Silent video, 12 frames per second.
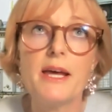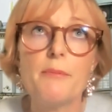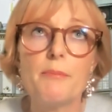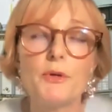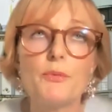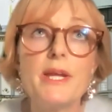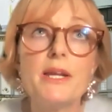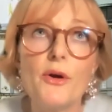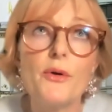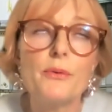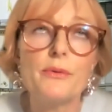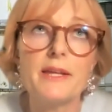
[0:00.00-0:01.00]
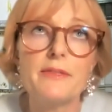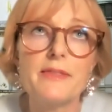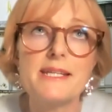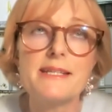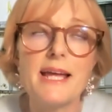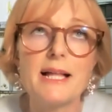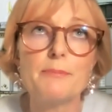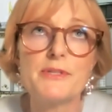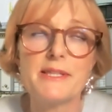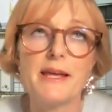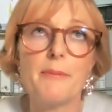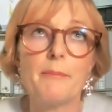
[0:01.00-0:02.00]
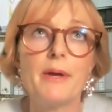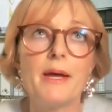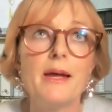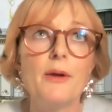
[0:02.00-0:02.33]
but we know that this helps them